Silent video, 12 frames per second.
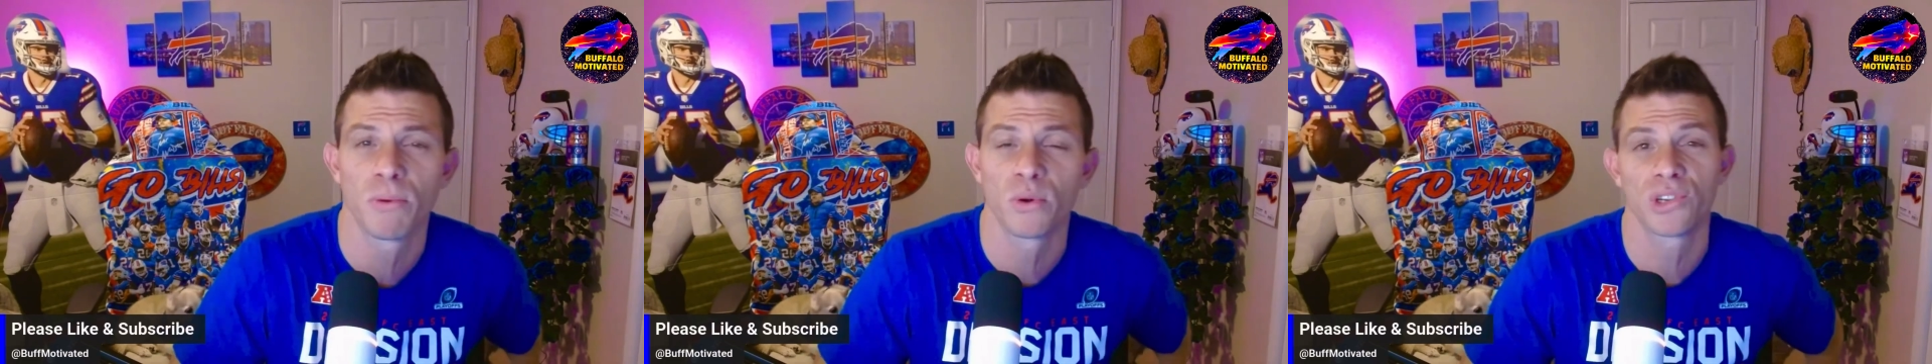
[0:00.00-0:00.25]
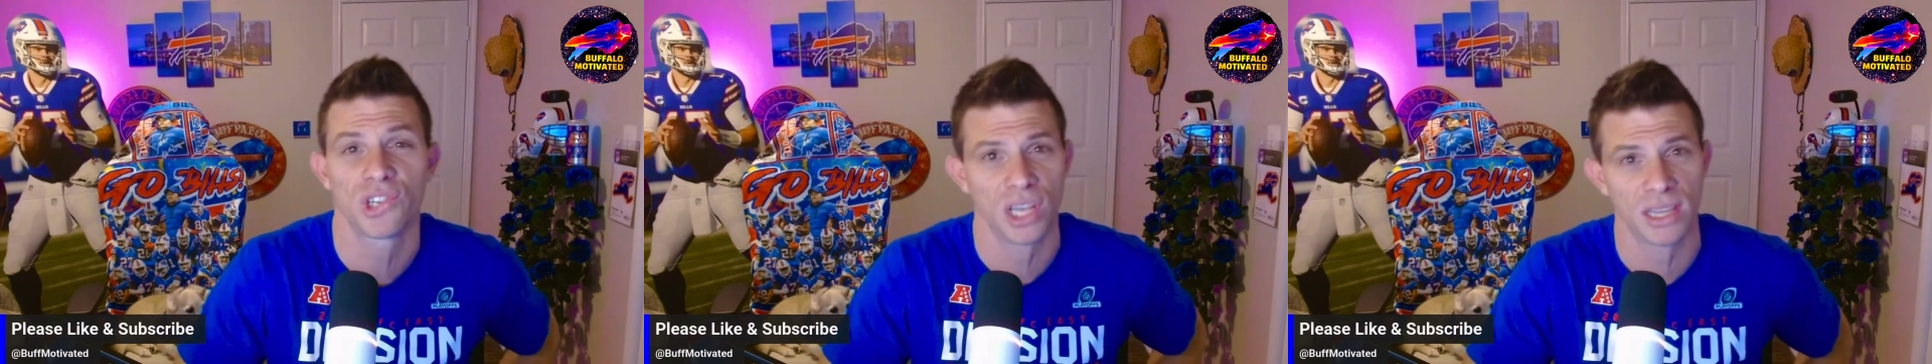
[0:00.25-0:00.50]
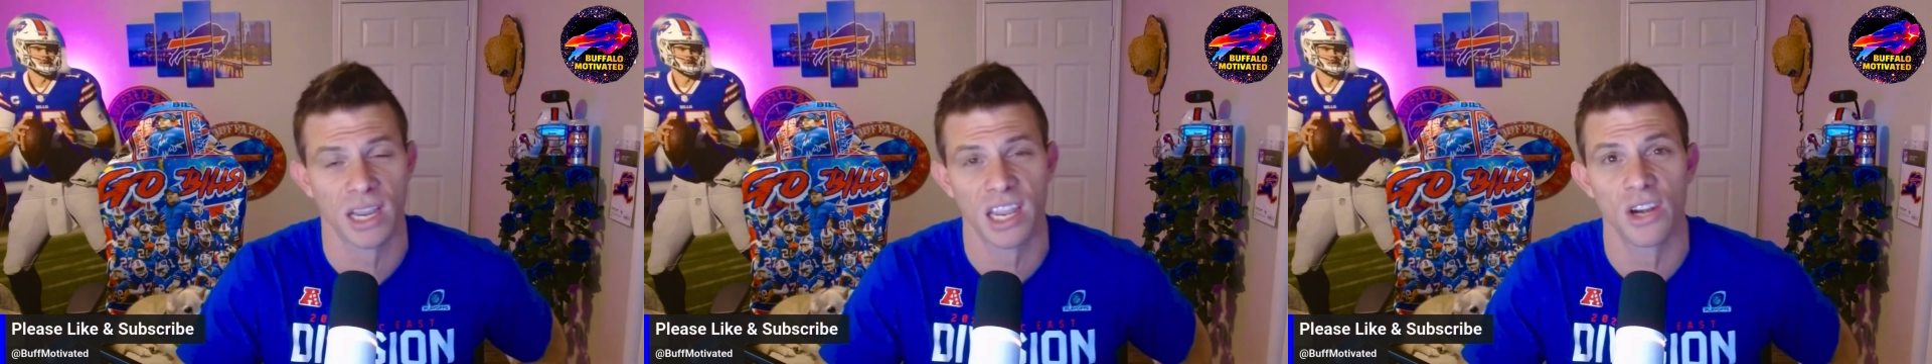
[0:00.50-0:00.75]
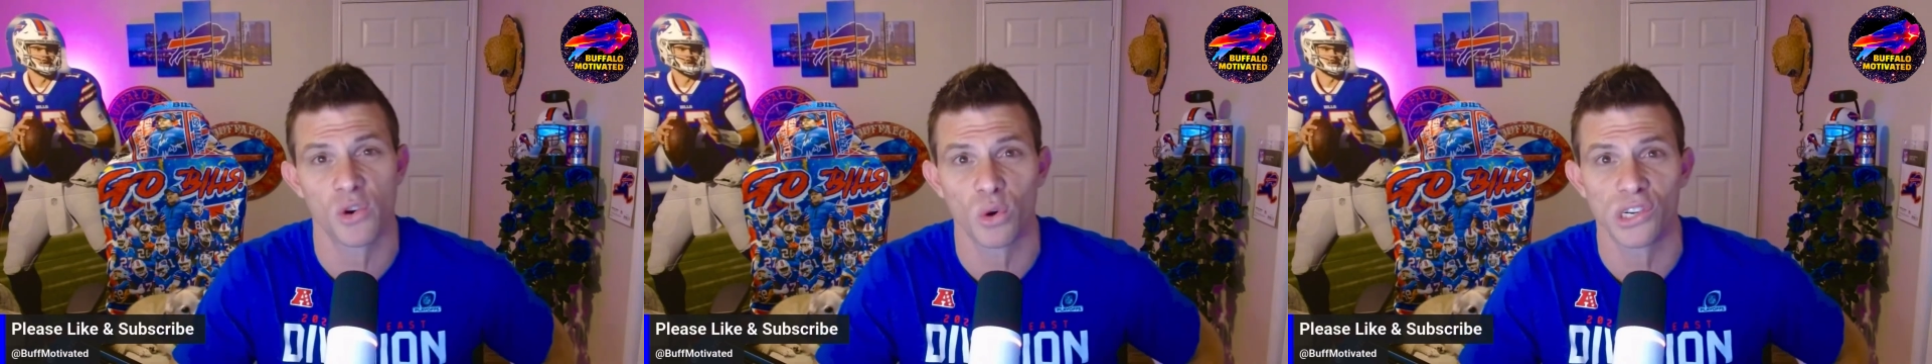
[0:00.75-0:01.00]
bullshit that
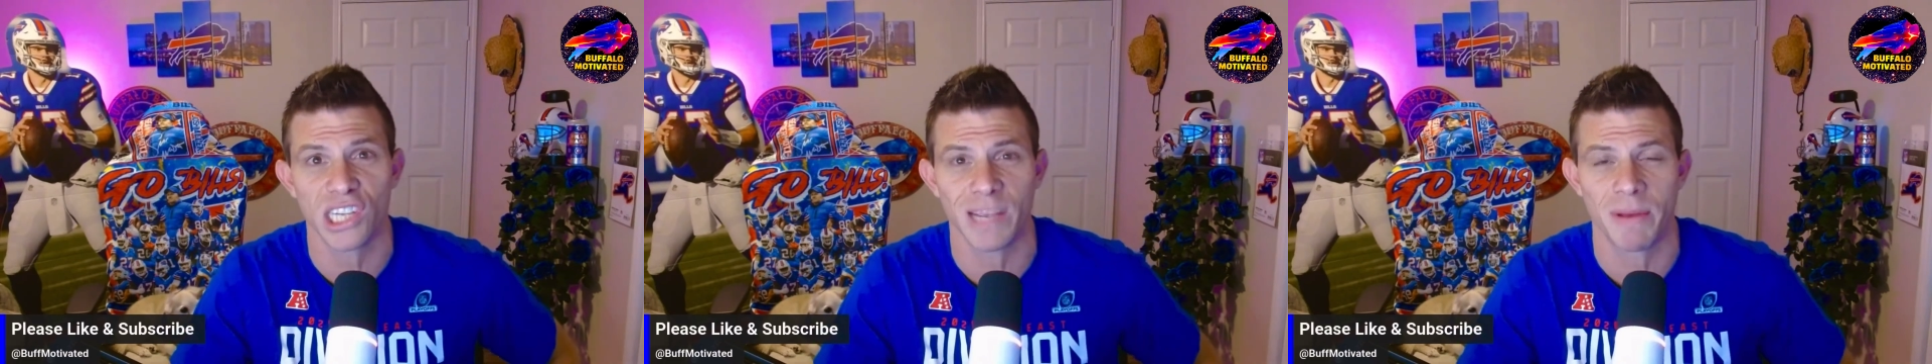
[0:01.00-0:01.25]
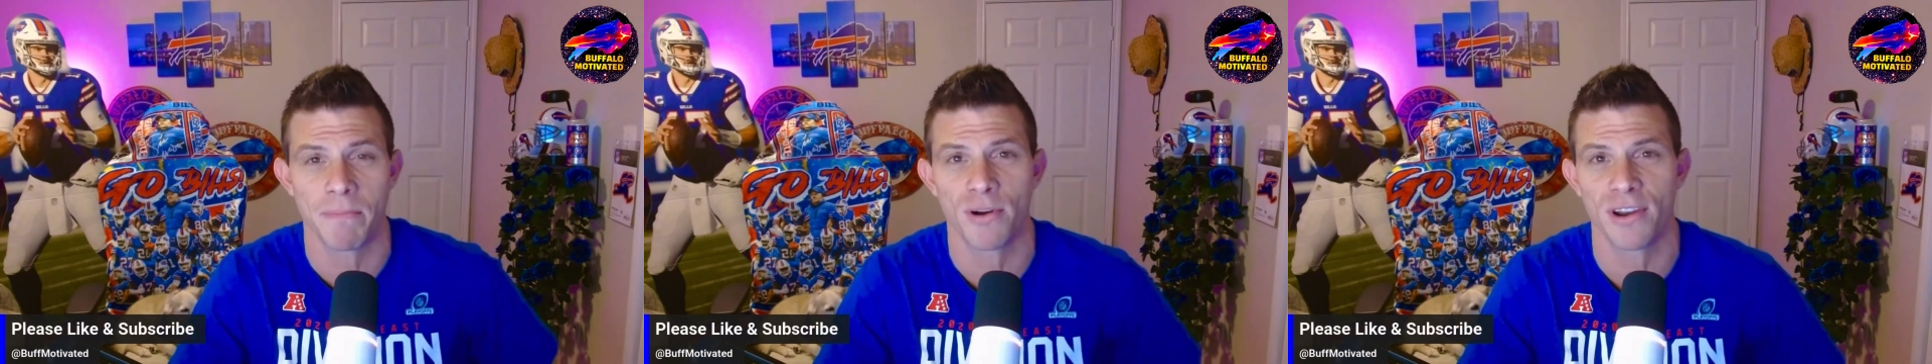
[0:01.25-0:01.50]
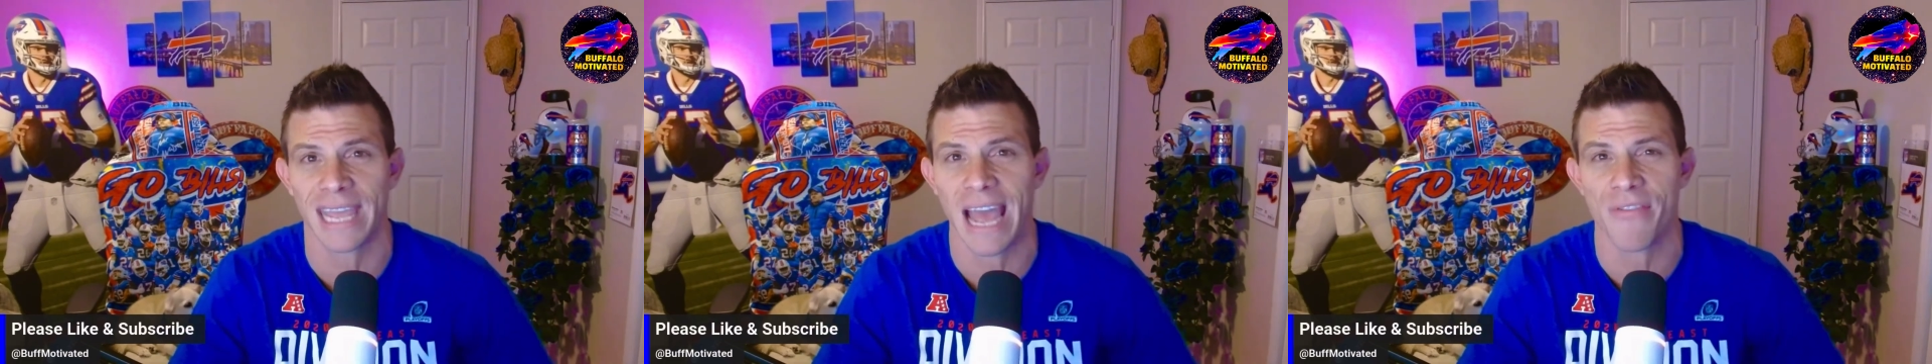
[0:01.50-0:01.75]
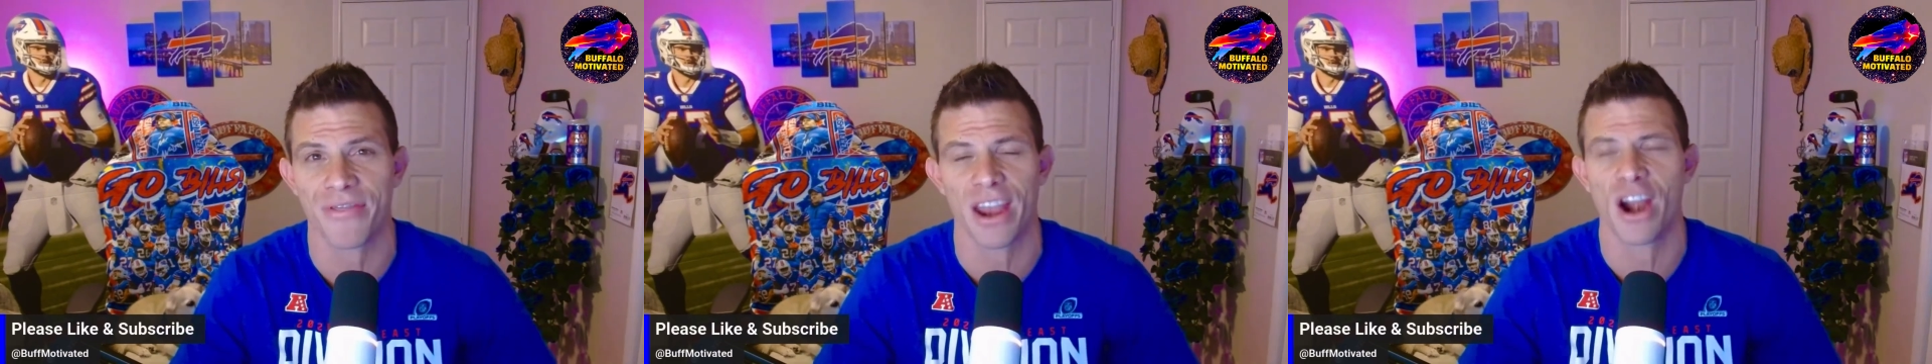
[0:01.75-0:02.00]
Ken Dorsey had been putting
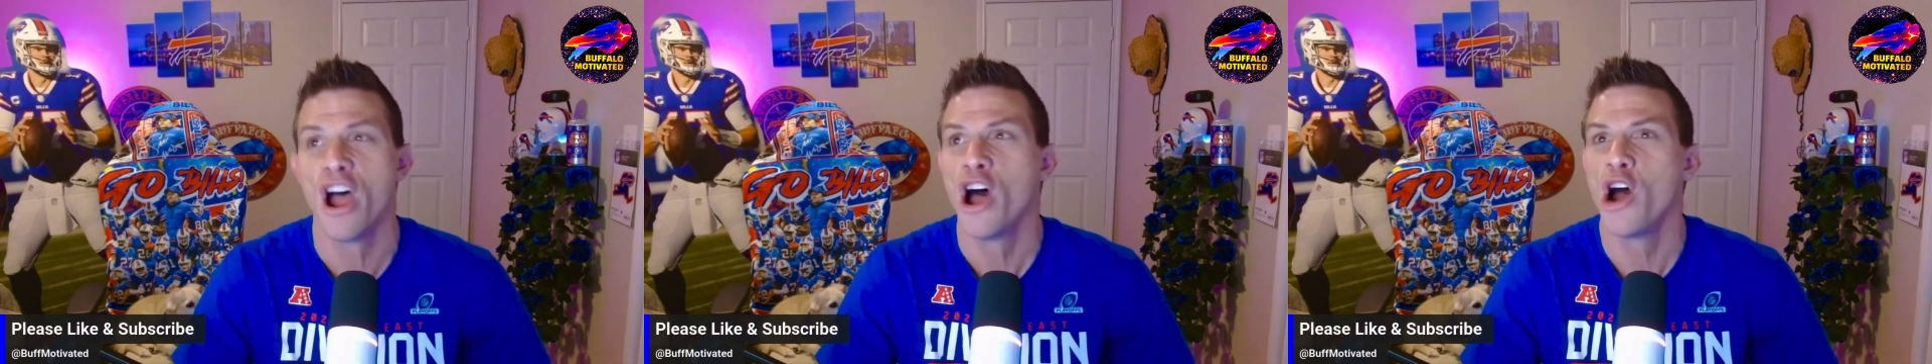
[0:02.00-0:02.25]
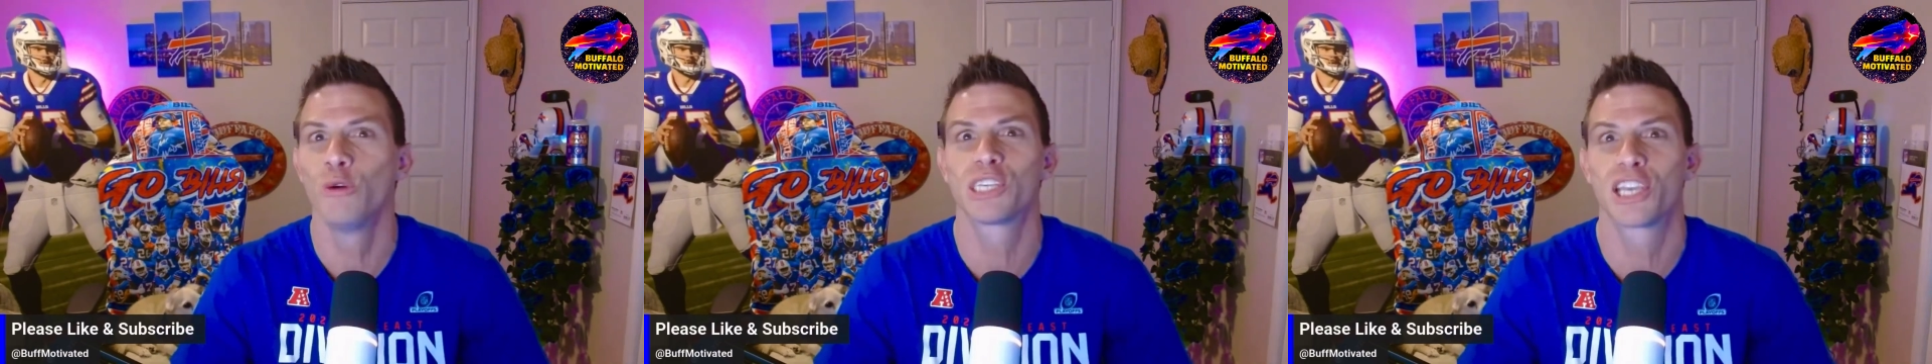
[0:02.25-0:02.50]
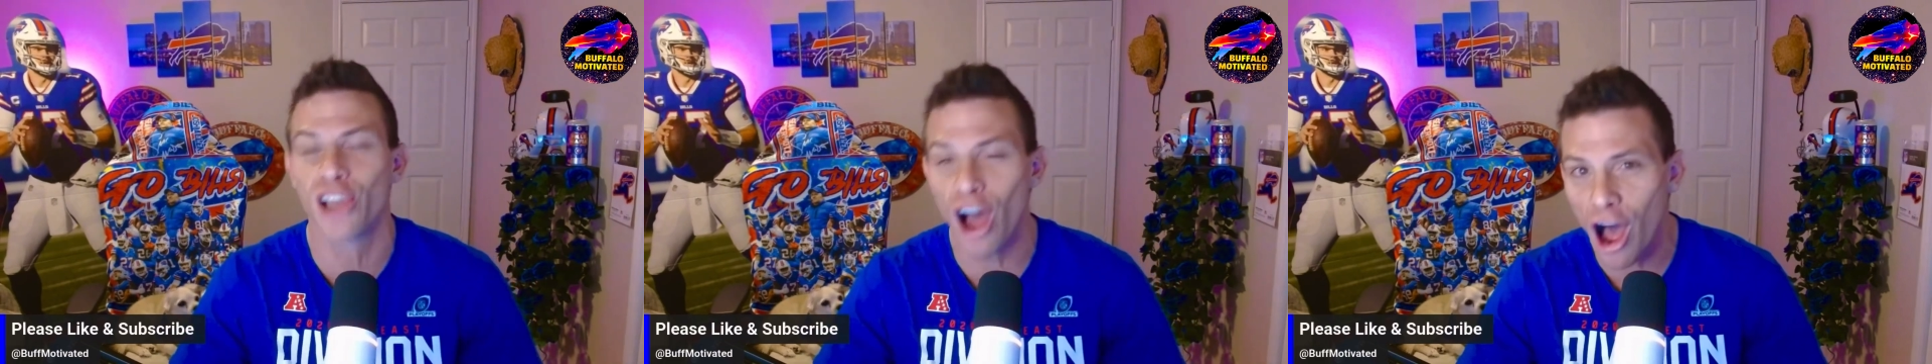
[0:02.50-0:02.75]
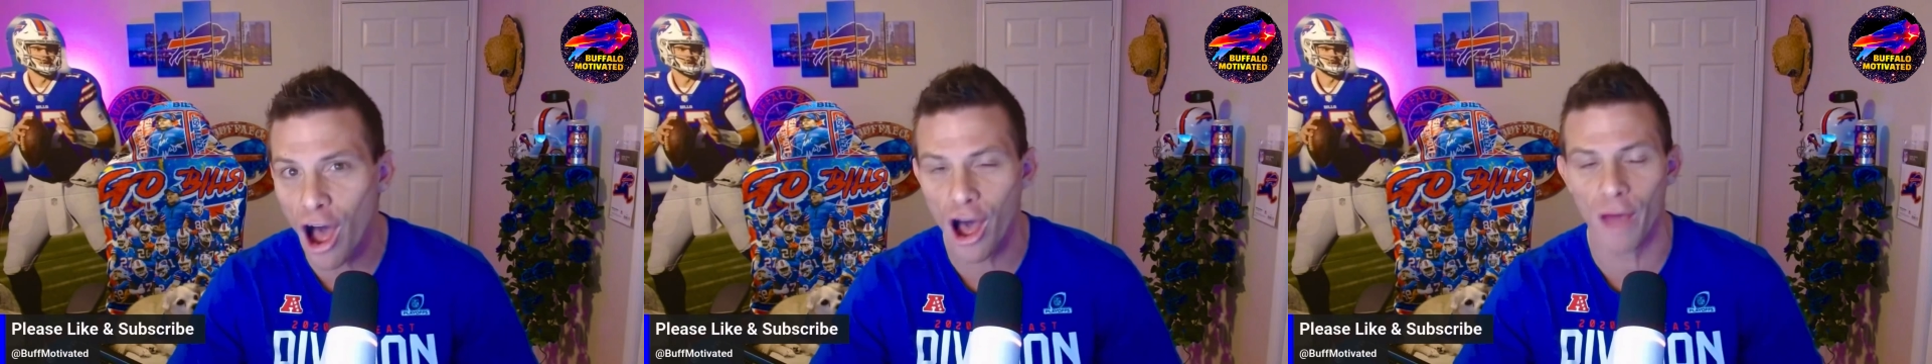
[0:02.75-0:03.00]
out there. Who's
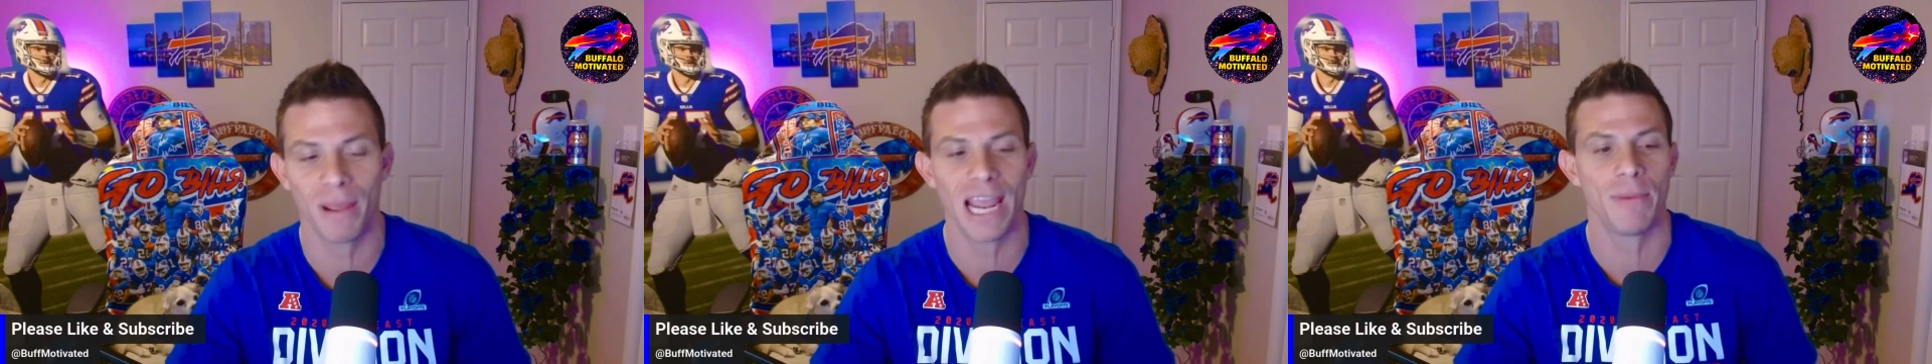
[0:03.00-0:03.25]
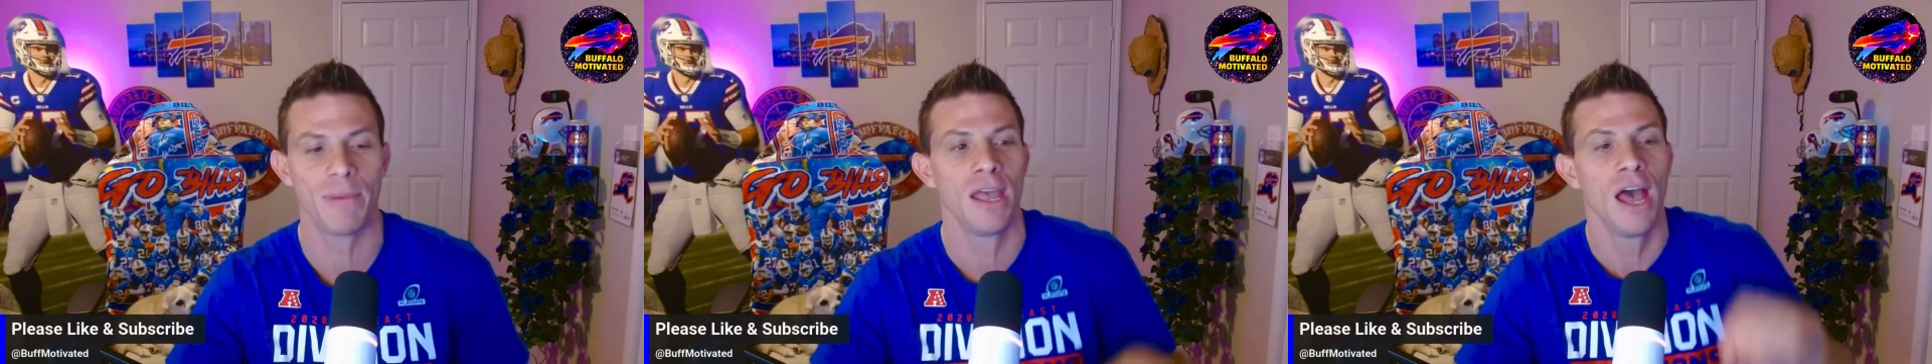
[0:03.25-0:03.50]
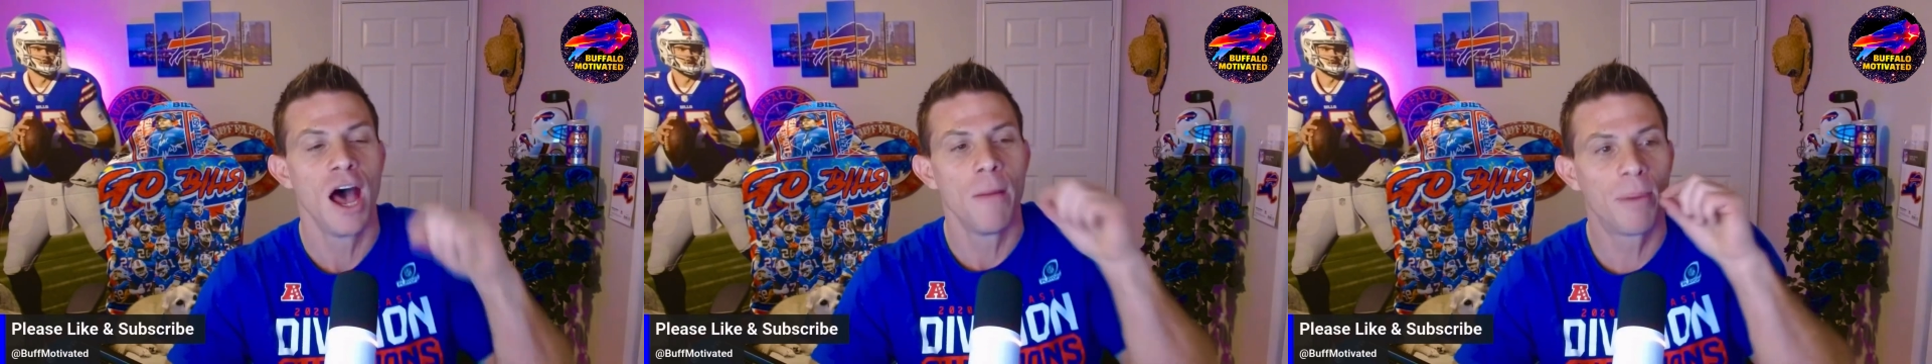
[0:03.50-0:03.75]
gone, baby?